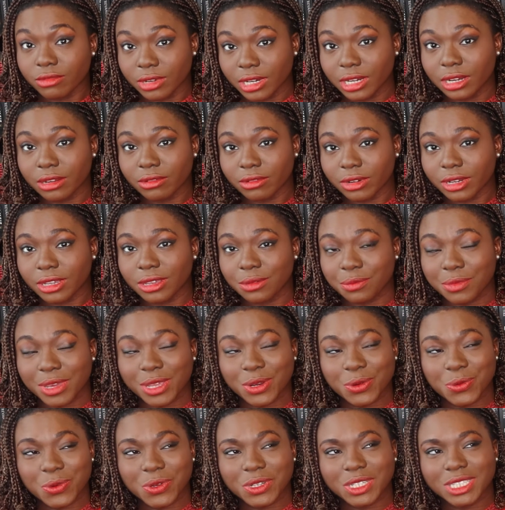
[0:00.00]
really
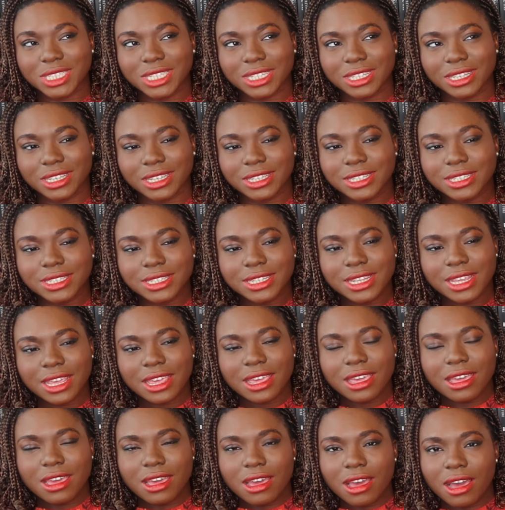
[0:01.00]
recommend watching it.
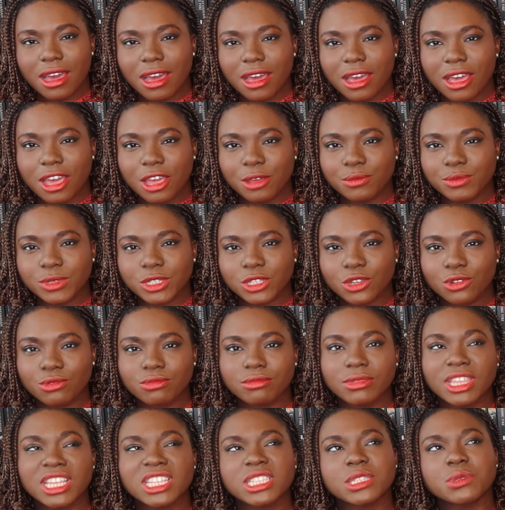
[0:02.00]
So
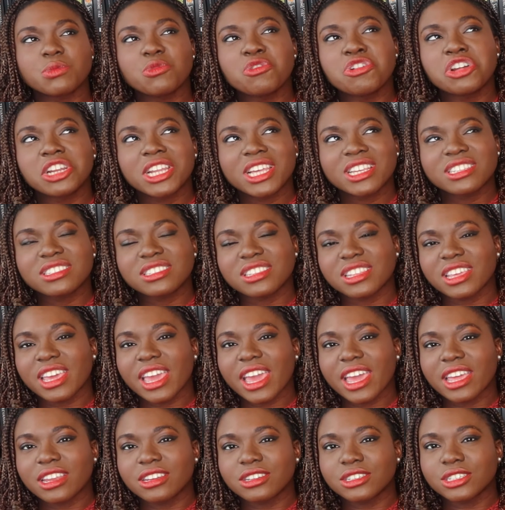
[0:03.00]
that's more or less the
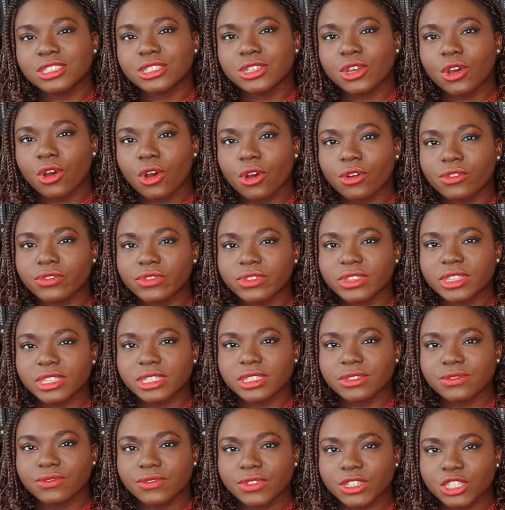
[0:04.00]
end of
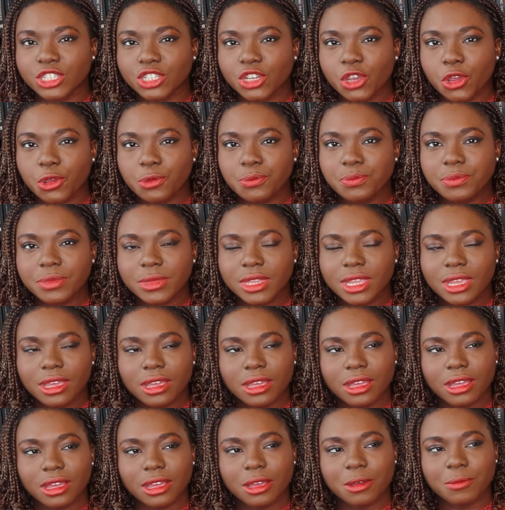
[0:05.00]
this video.
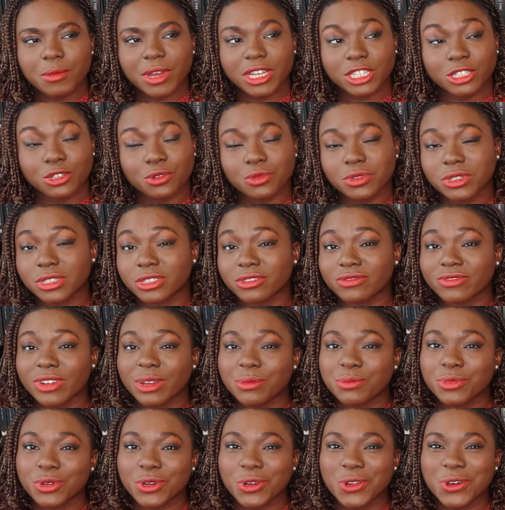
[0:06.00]
I don't want to
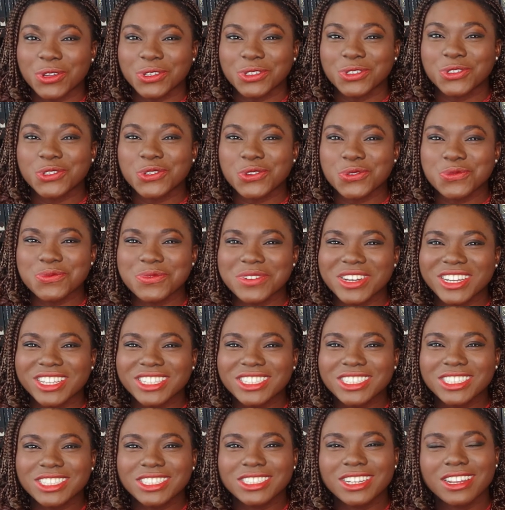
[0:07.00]
ramble on too
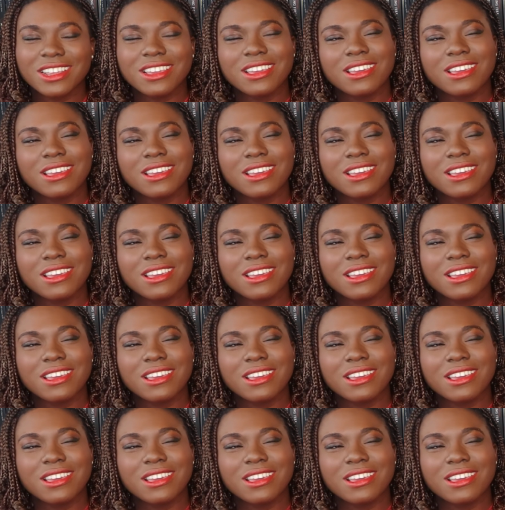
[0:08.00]
much.